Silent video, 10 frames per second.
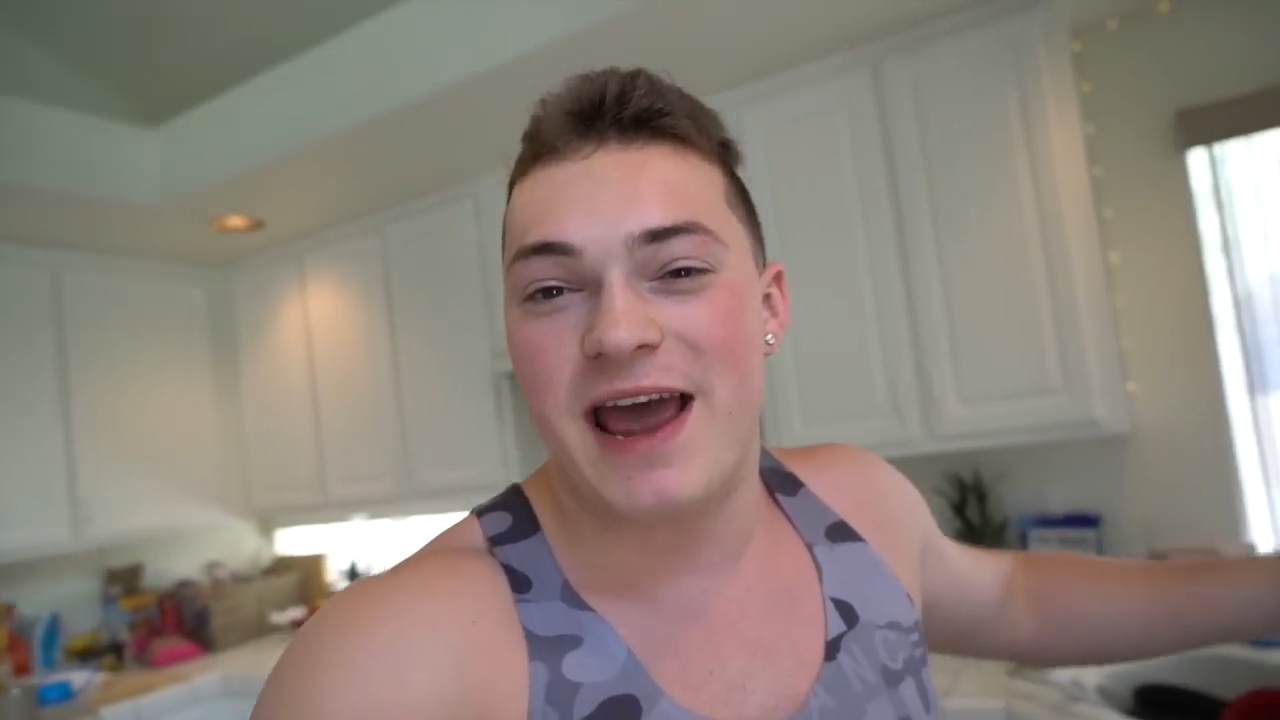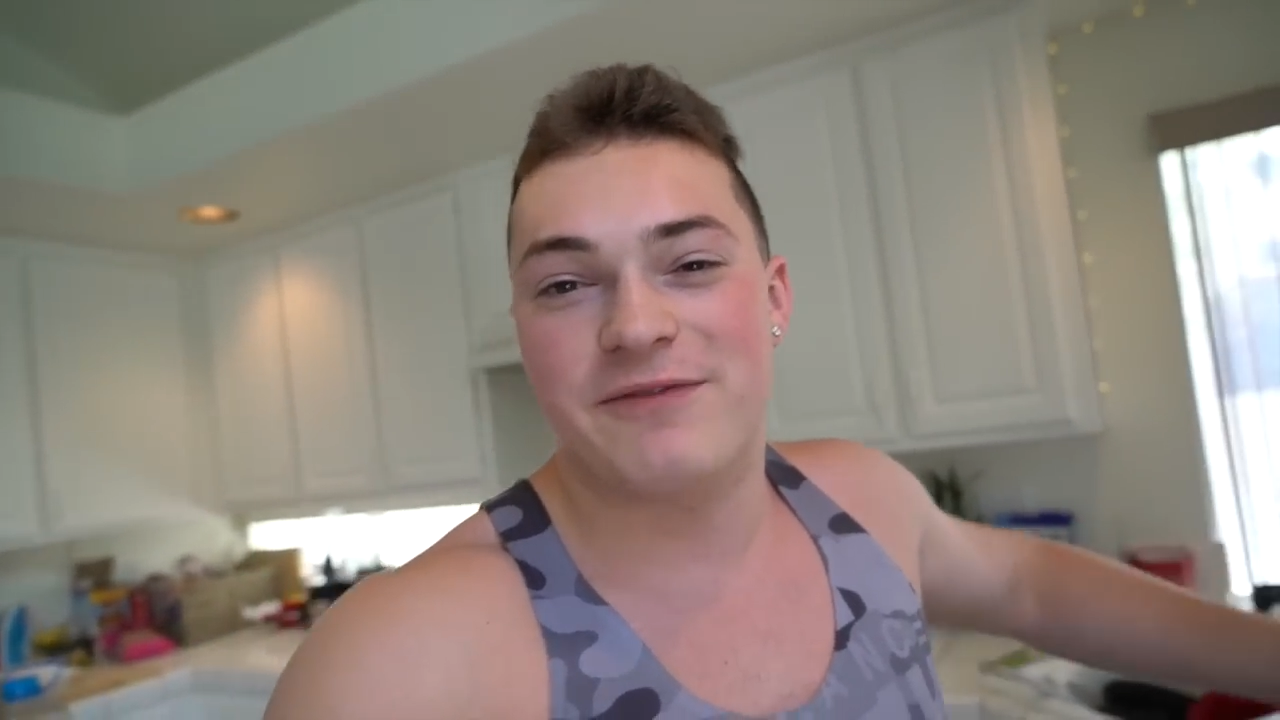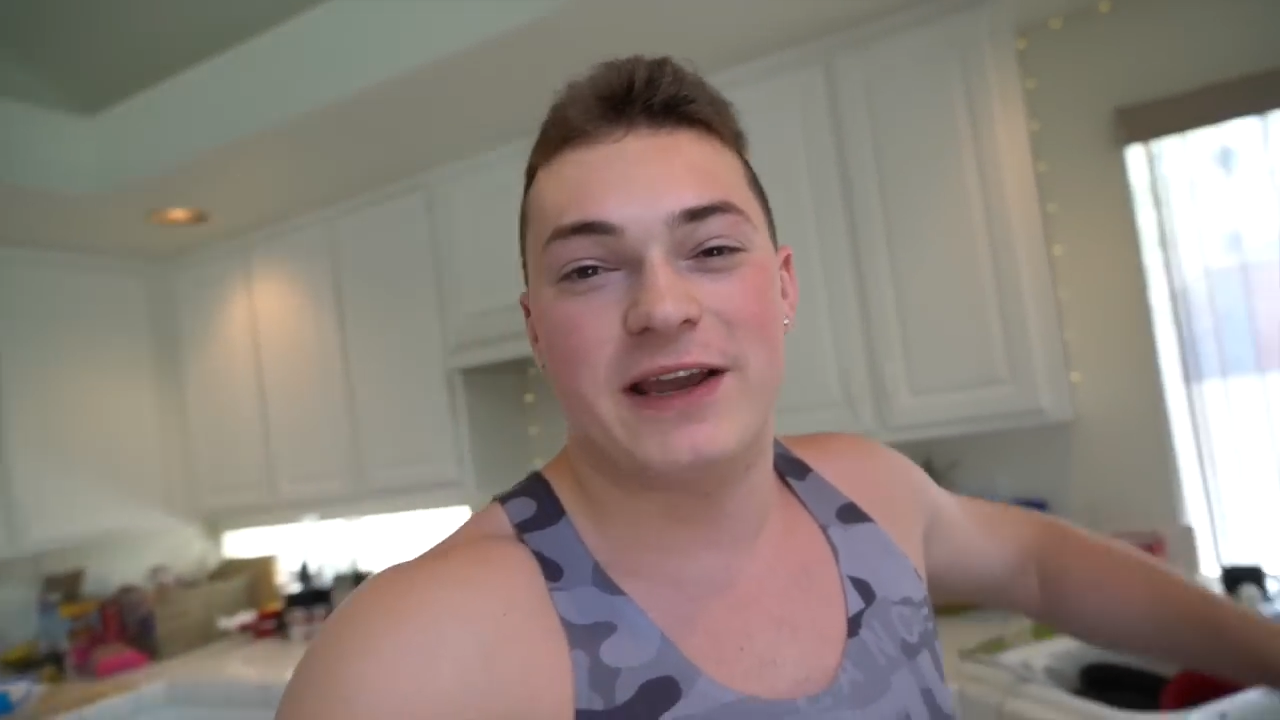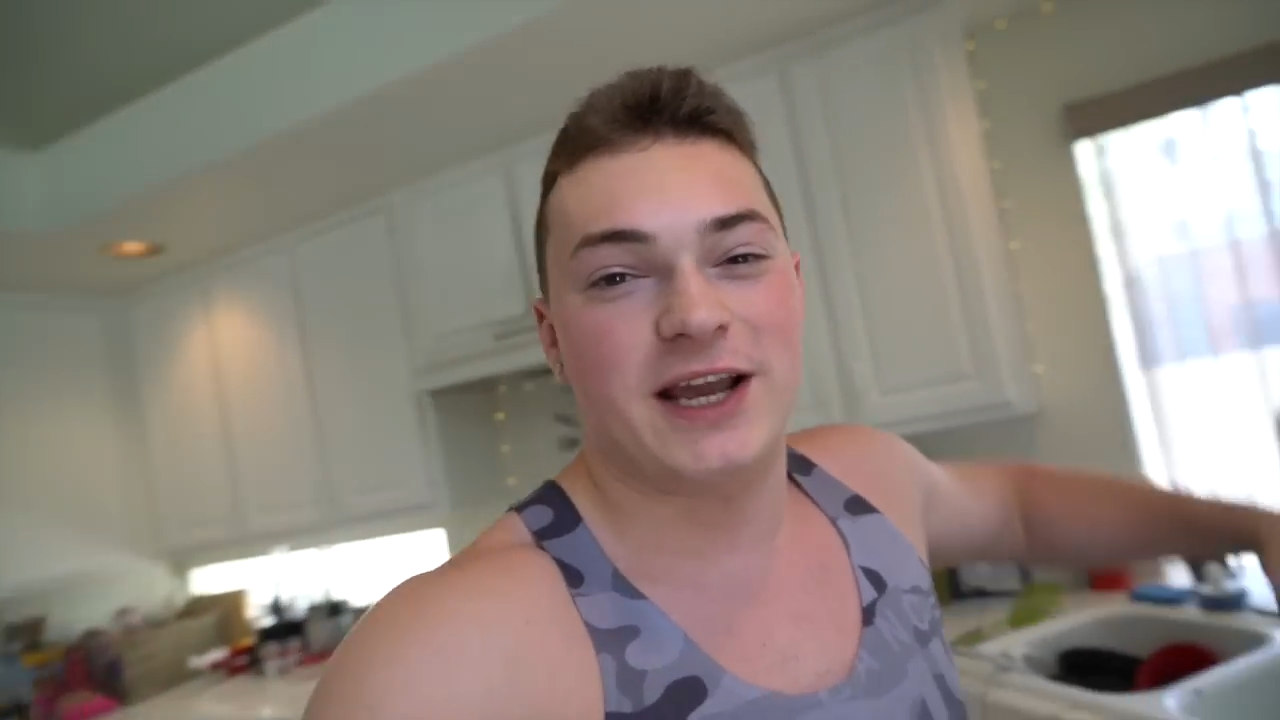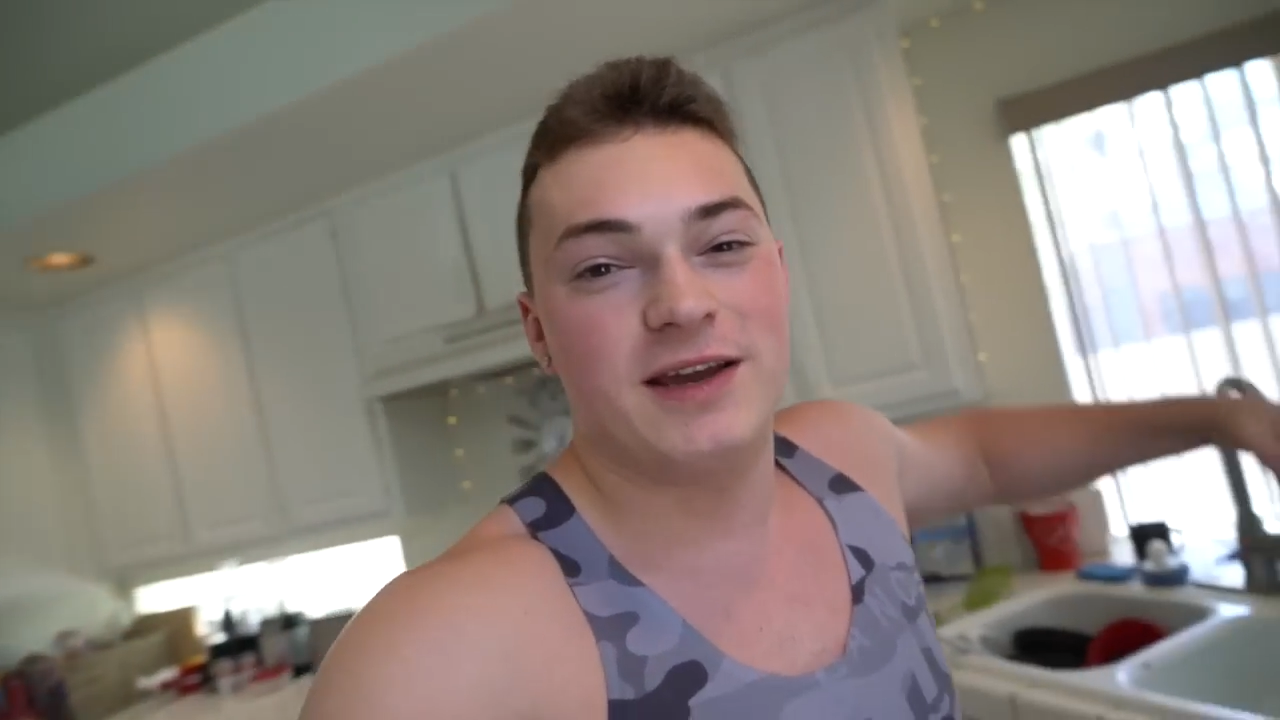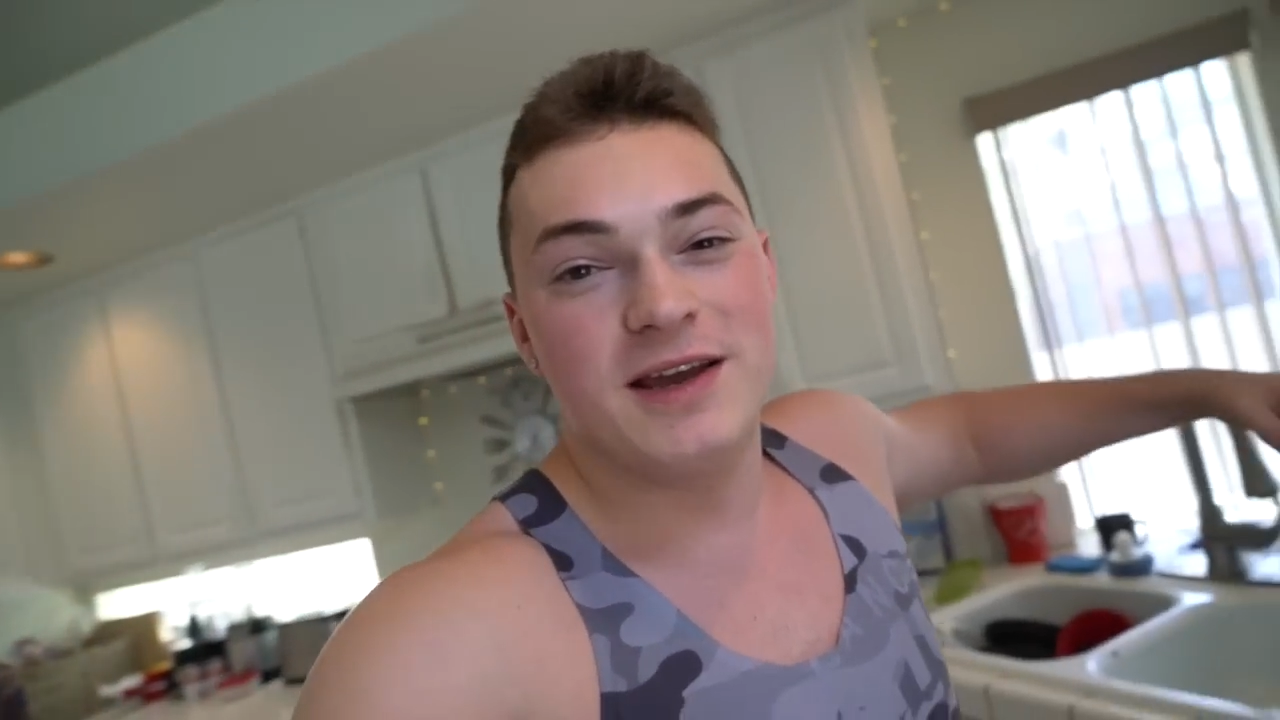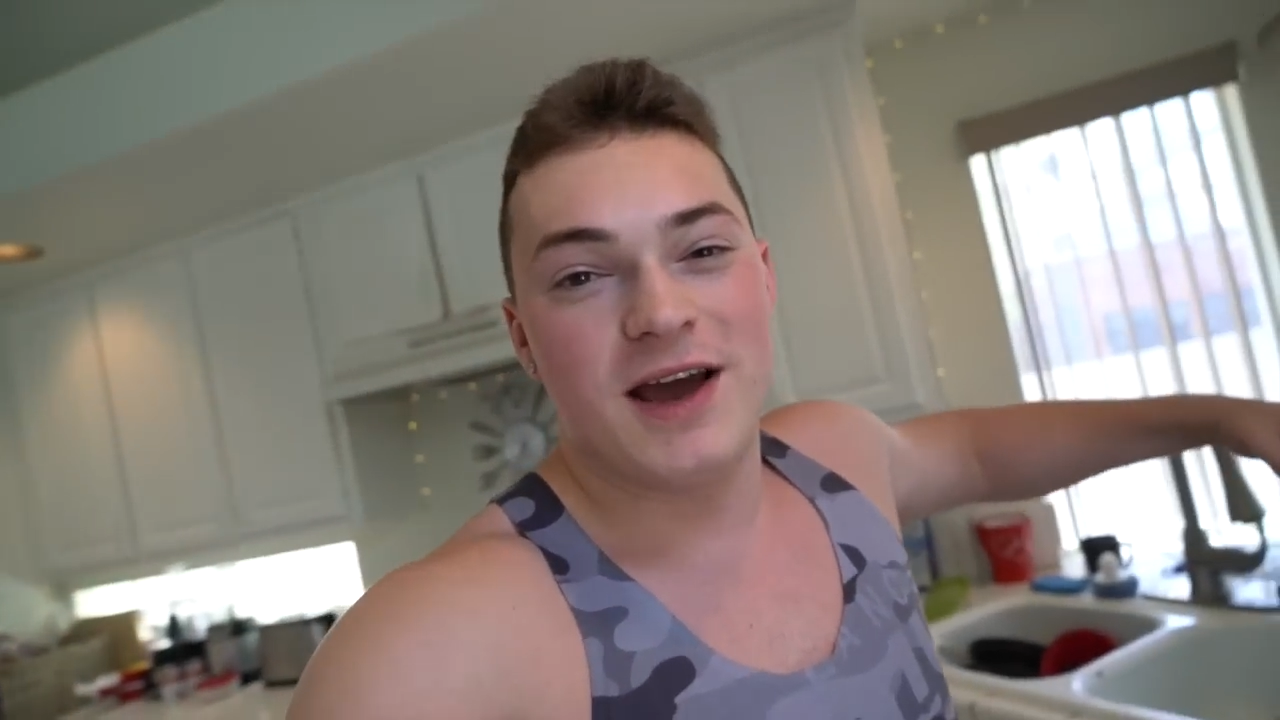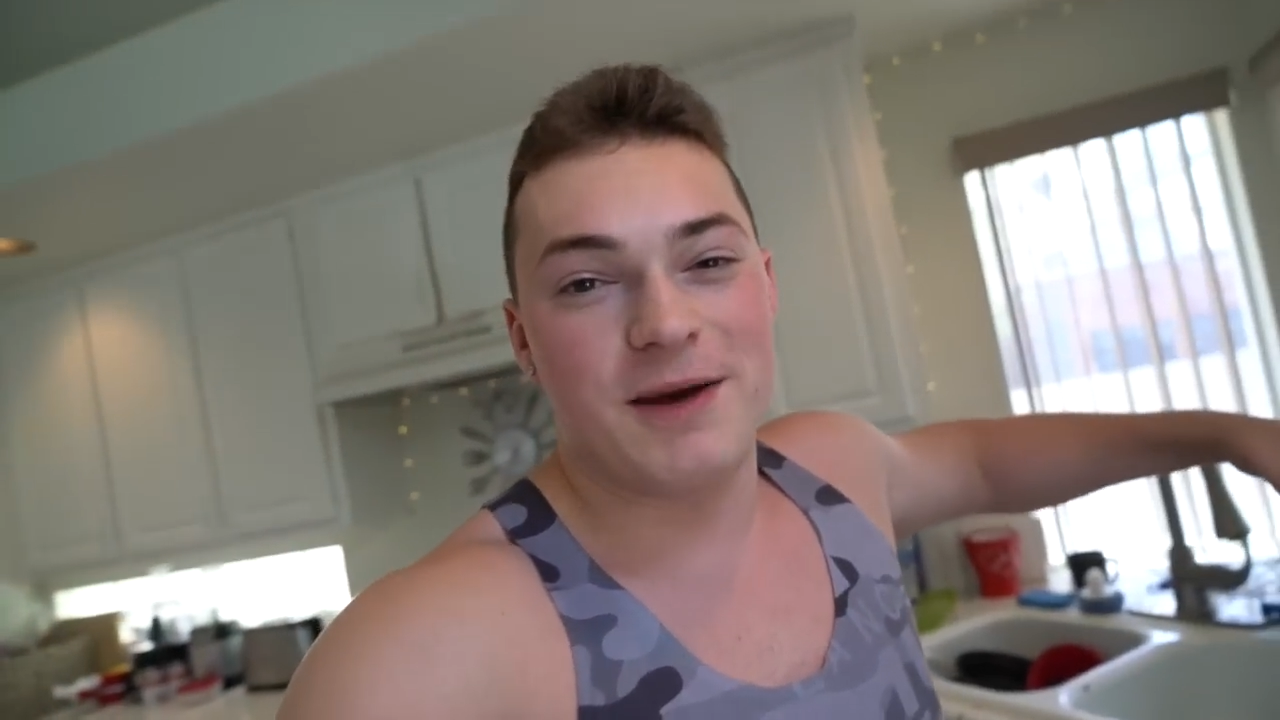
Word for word: have like a,